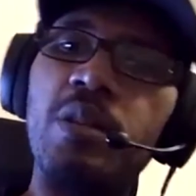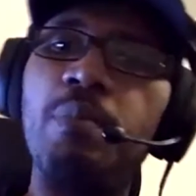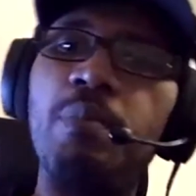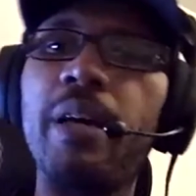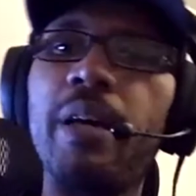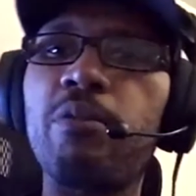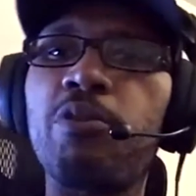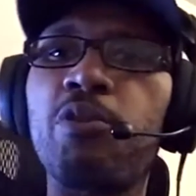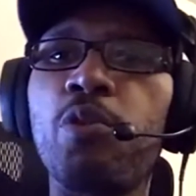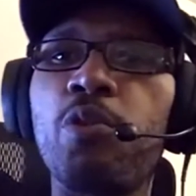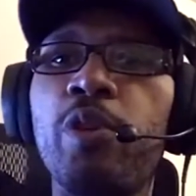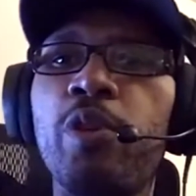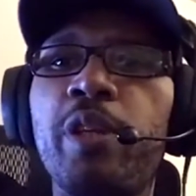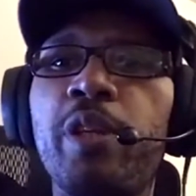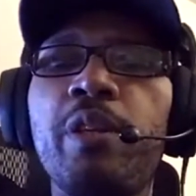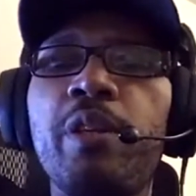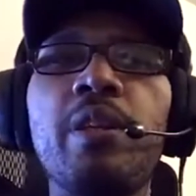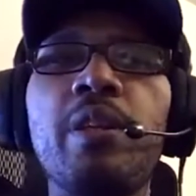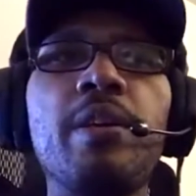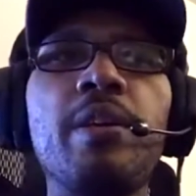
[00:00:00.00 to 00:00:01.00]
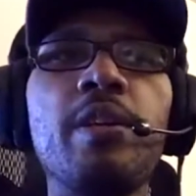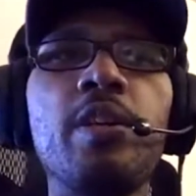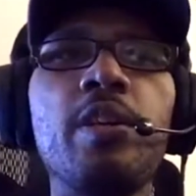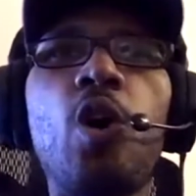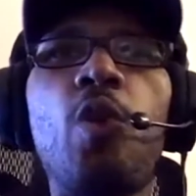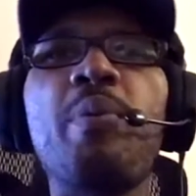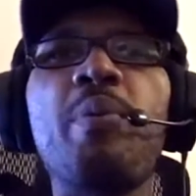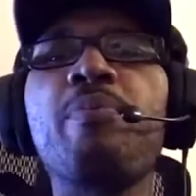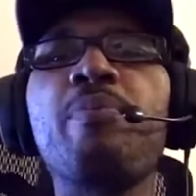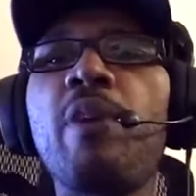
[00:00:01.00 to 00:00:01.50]
Michael Jordan,
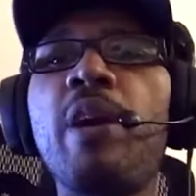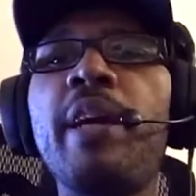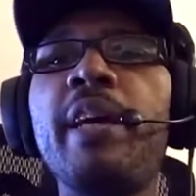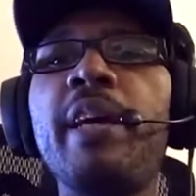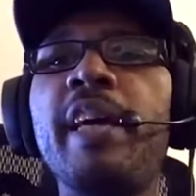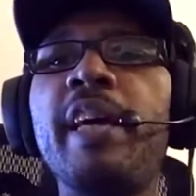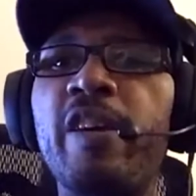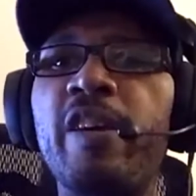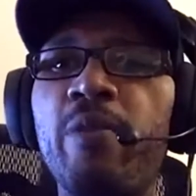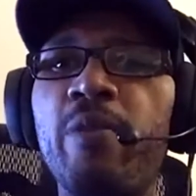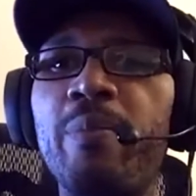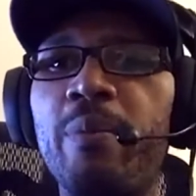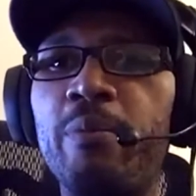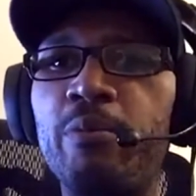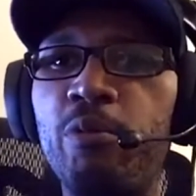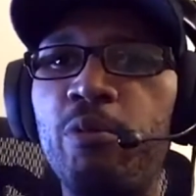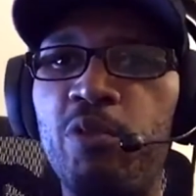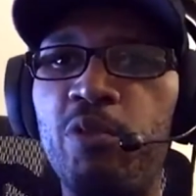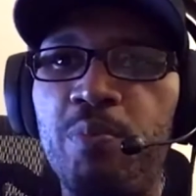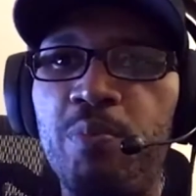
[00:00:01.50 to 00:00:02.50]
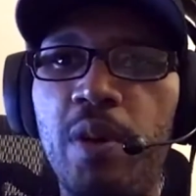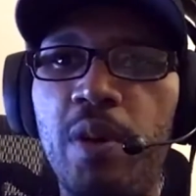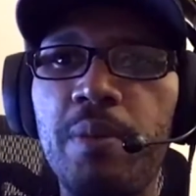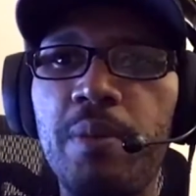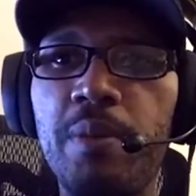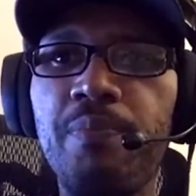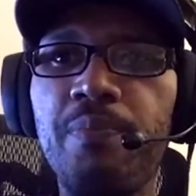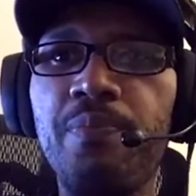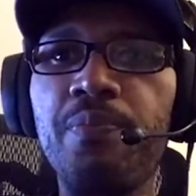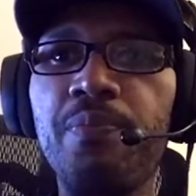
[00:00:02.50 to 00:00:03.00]
Kobe Bryant, and Kareem Abdul-Jabbar.
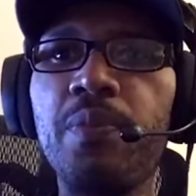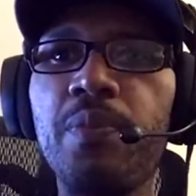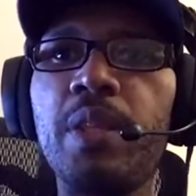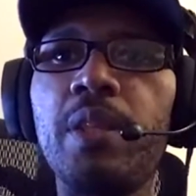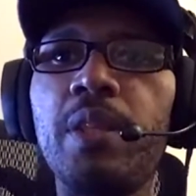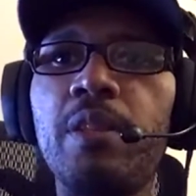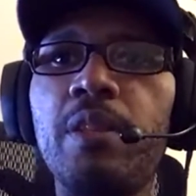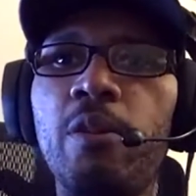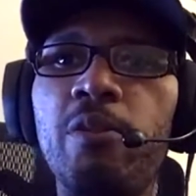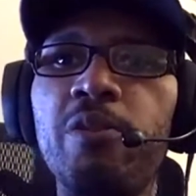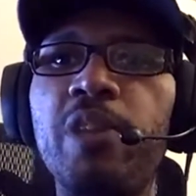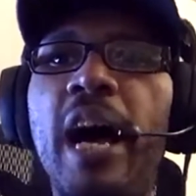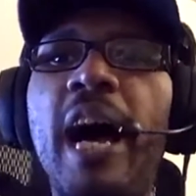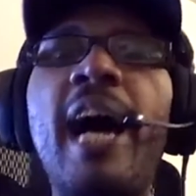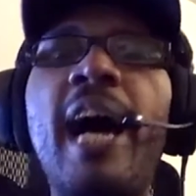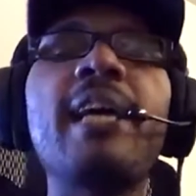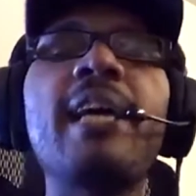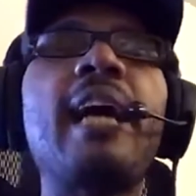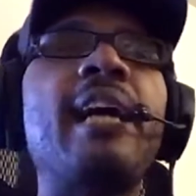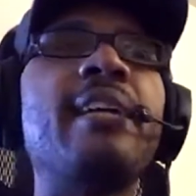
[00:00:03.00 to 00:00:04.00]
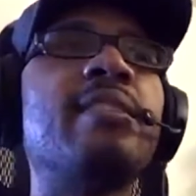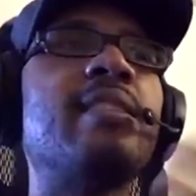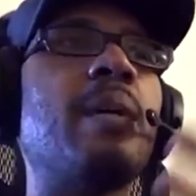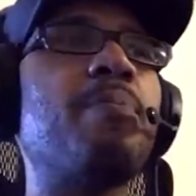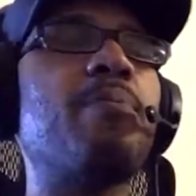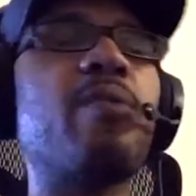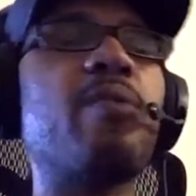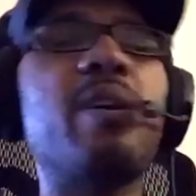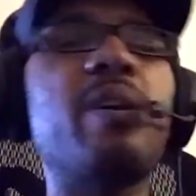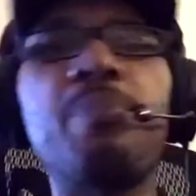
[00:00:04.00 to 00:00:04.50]
Those I
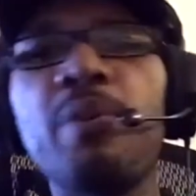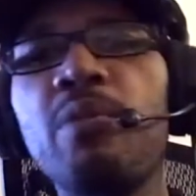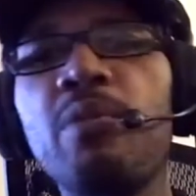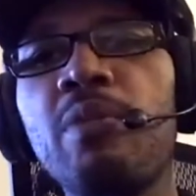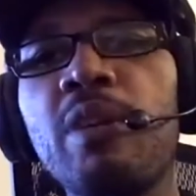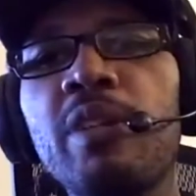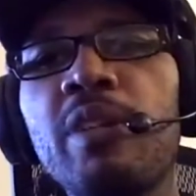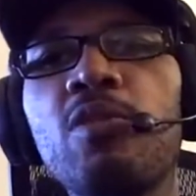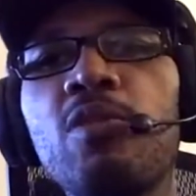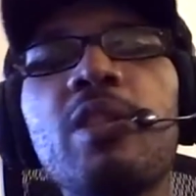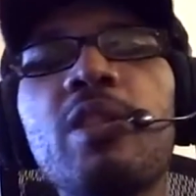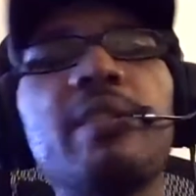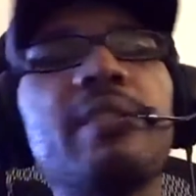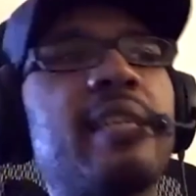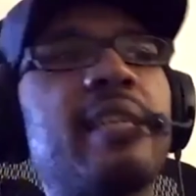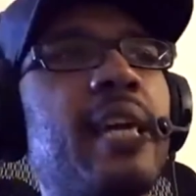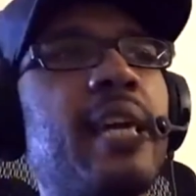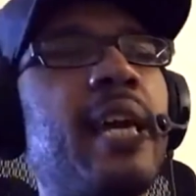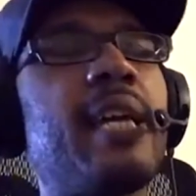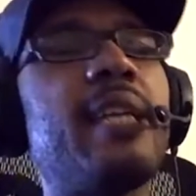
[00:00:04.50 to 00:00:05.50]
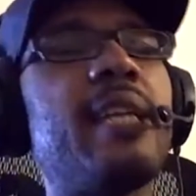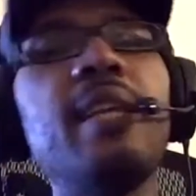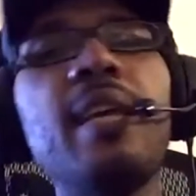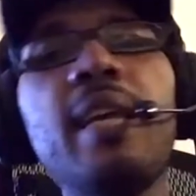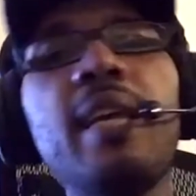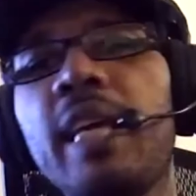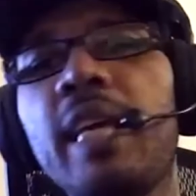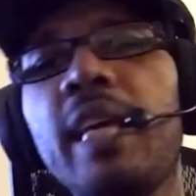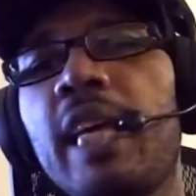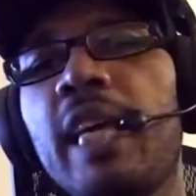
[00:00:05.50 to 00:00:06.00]
separate Bill Russell because, again,
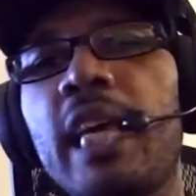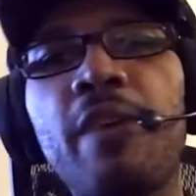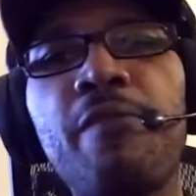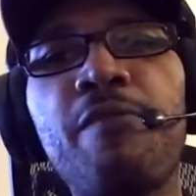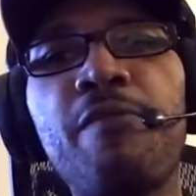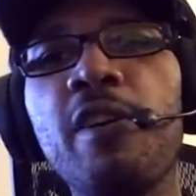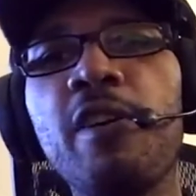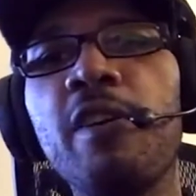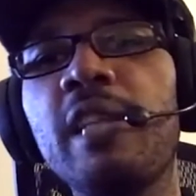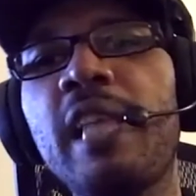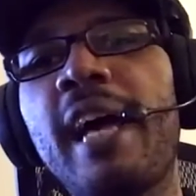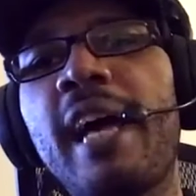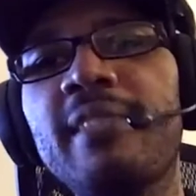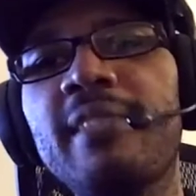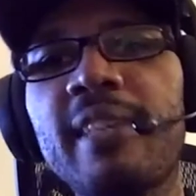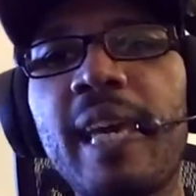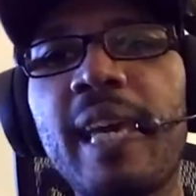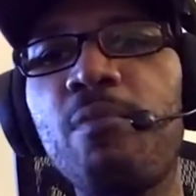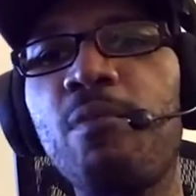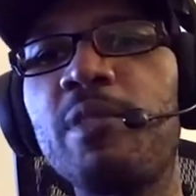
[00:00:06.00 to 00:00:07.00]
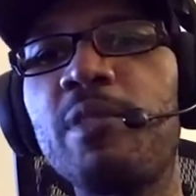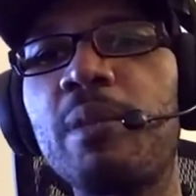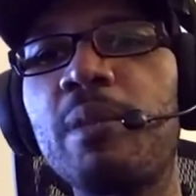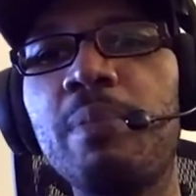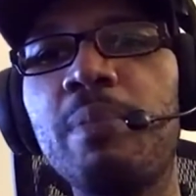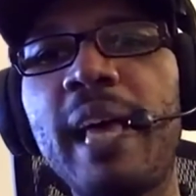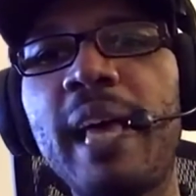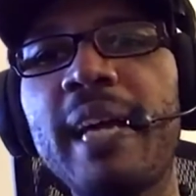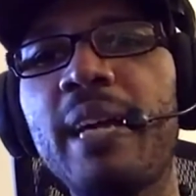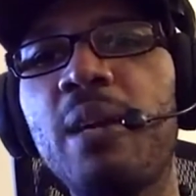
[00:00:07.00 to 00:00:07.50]
if your last game was in
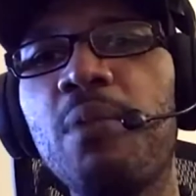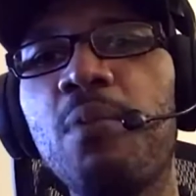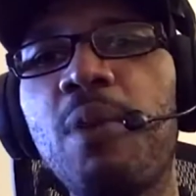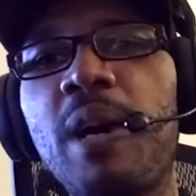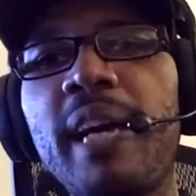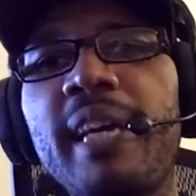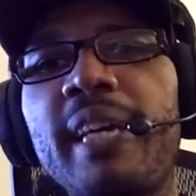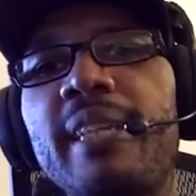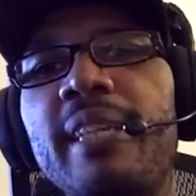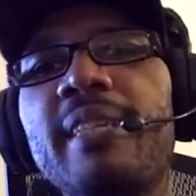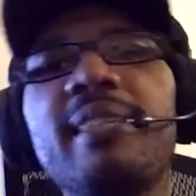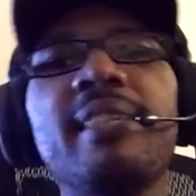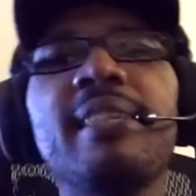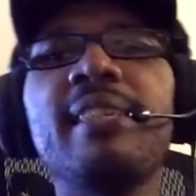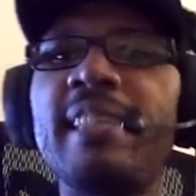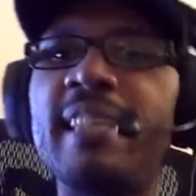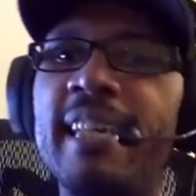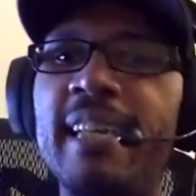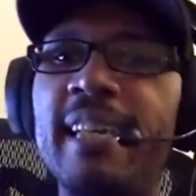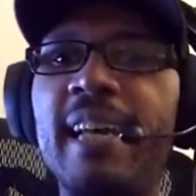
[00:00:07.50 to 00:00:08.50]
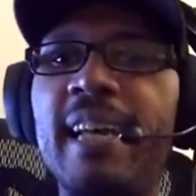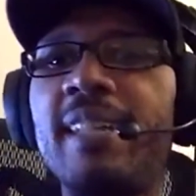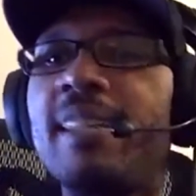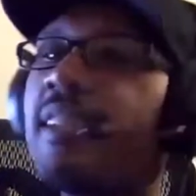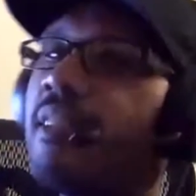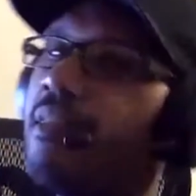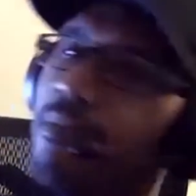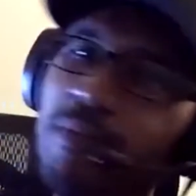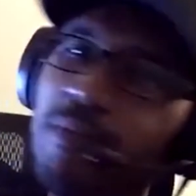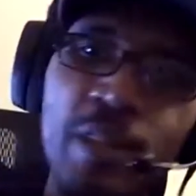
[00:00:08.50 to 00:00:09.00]
black and white,
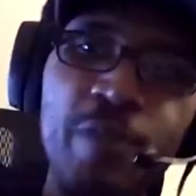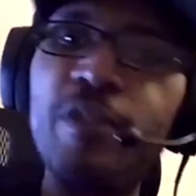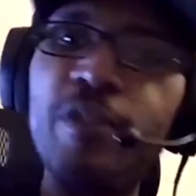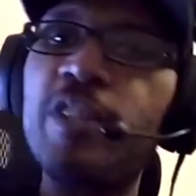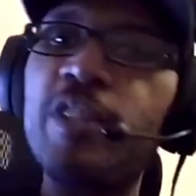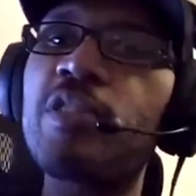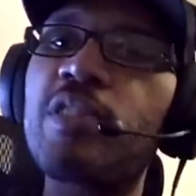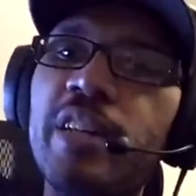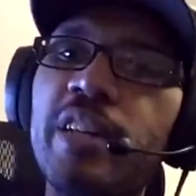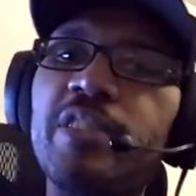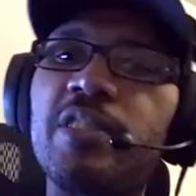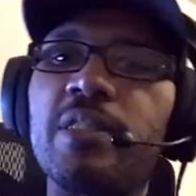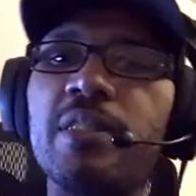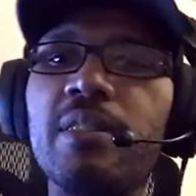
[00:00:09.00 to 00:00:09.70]
different discussion.